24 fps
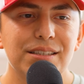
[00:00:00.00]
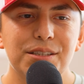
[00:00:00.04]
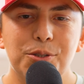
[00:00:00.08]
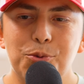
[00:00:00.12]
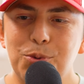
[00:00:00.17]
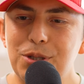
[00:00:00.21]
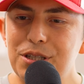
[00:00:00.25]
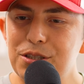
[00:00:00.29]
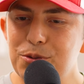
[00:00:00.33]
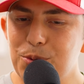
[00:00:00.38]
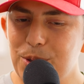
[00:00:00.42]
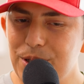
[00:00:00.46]

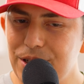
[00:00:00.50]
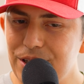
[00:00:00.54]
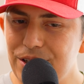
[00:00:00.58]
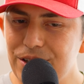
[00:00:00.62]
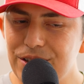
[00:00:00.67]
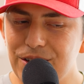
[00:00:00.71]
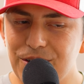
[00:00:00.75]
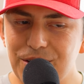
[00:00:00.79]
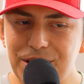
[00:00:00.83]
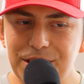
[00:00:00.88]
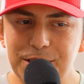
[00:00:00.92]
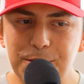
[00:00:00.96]
2020, you
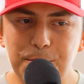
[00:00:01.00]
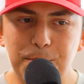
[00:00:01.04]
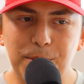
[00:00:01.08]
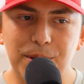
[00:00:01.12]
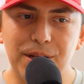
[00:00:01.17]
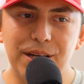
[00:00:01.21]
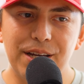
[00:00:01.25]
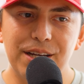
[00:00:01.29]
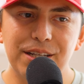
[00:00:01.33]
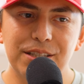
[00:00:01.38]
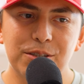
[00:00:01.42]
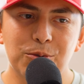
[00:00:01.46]
don't get to
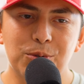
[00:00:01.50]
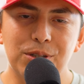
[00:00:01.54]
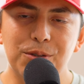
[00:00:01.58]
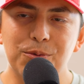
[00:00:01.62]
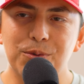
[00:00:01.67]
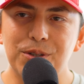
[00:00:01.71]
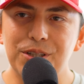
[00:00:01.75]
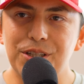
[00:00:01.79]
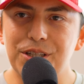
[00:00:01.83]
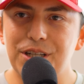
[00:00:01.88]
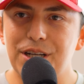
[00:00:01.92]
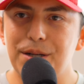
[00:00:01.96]
play.
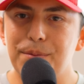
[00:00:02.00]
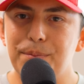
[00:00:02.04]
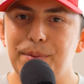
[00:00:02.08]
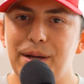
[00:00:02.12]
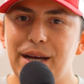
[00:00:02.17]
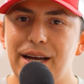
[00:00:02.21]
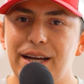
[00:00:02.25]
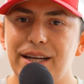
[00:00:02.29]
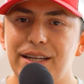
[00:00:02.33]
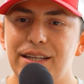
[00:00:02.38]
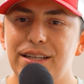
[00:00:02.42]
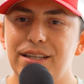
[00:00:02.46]
21, you come
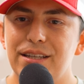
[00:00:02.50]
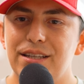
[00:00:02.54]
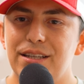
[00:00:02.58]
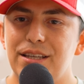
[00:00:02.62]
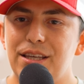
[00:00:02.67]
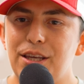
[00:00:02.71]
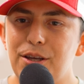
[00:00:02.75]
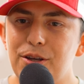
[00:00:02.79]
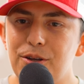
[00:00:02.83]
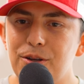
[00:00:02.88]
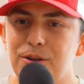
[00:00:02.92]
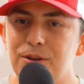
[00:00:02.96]
back.
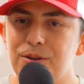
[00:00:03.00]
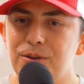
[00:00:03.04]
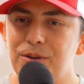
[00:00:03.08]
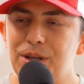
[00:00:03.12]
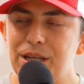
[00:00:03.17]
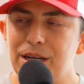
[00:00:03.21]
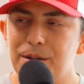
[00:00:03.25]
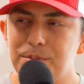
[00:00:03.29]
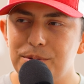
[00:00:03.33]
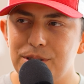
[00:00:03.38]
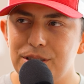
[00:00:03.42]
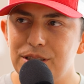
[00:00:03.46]
You
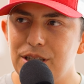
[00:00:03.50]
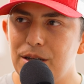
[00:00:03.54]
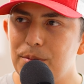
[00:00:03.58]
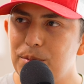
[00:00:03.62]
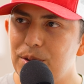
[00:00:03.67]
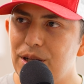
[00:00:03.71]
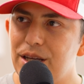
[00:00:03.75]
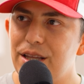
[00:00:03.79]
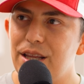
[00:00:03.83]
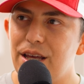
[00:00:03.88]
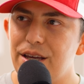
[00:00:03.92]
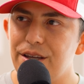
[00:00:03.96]
get up to
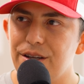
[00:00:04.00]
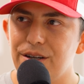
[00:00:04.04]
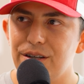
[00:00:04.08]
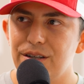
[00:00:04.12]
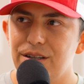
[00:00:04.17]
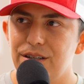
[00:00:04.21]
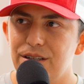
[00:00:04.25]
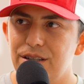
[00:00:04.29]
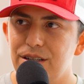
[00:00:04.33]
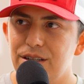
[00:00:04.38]
AA that year?